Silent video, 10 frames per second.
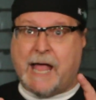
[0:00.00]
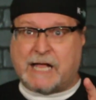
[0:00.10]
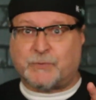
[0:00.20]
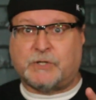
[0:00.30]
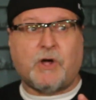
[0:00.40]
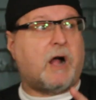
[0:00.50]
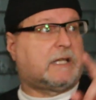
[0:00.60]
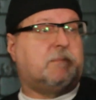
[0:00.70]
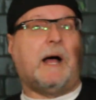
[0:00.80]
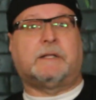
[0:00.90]
as we talked
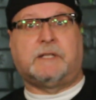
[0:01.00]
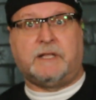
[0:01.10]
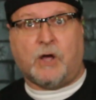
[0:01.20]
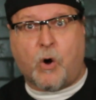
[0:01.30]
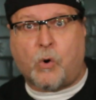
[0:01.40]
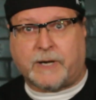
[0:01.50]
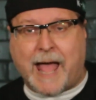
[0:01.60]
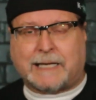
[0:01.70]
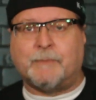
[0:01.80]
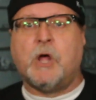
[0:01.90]
about, to the old
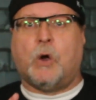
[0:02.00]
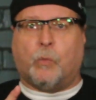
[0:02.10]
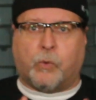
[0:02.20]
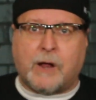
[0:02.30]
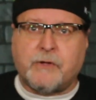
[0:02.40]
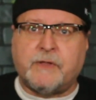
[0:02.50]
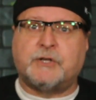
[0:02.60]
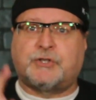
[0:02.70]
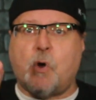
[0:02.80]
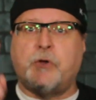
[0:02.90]
Adam, rather than
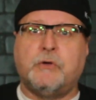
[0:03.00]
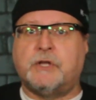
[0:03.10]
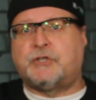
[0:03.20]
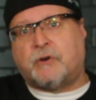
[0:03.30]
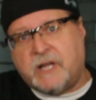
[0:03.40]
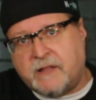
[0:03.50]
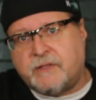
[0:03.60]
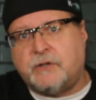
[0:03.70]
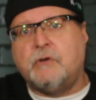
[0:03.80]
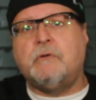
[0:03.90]
showing you that you're in
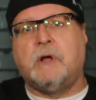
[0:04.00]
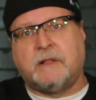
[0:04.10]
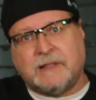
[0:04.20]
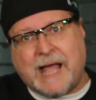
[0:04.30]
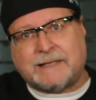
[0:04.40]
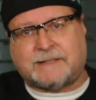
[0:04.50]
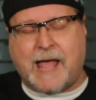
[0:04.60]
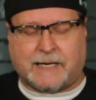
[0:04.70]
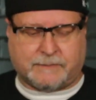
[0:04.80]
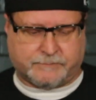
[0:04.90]
the new last
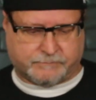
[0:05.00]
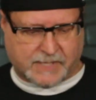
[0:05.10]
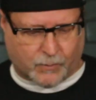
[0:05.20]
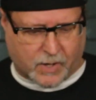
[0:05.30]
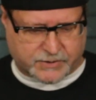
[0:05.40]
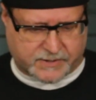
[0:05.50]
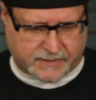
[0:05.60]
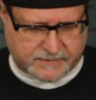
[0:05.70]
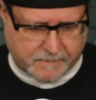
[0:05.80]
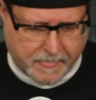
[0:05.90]
Adam. Now watch
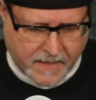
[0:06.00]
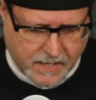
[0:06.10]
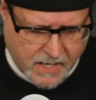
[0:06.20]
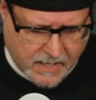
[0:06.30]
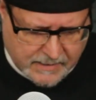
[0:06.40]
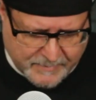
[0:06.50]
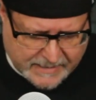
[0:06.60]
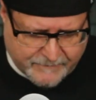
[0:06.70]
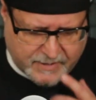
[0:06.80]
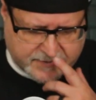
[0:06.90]
this. Let me
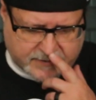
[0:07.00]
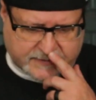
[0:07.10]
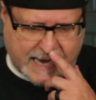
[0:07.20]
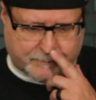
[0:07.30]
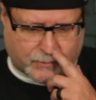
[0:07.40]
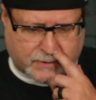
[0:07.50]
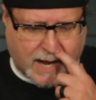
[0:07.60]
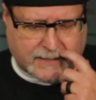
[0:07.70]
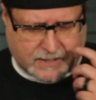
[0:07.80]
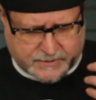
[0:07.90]
give you this example.
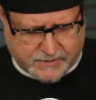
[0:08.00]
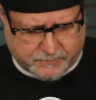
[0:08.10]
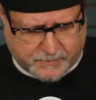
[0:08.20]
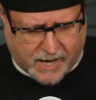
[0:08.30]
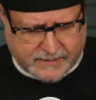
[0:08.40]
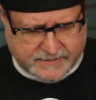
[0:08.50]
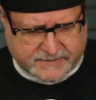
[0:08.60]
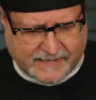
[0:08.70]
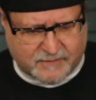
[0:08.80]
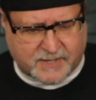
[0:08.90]
God has
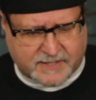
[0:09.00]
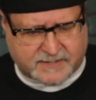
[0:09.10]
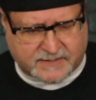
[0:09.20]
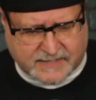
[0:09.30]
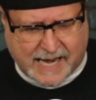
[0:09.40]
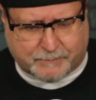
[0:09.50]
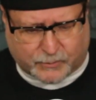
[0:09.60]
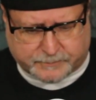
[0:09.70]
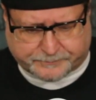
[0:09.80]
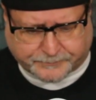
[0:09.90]
given me this
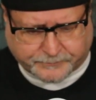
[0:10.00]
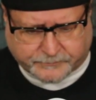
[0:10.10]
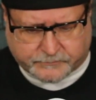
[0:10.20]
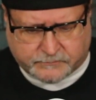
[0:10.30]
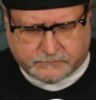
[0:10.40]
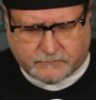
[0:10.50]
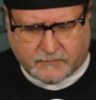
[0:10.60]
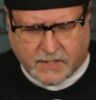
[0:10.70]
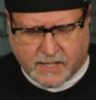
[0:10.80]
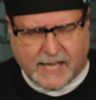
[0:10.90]
example,
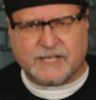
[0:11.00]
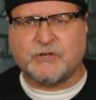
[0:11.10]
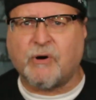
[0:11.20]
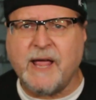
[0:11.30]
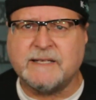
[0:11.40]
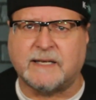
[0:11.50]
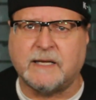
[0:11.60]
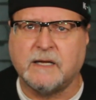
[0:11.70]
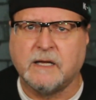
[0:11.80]
and it's crazy.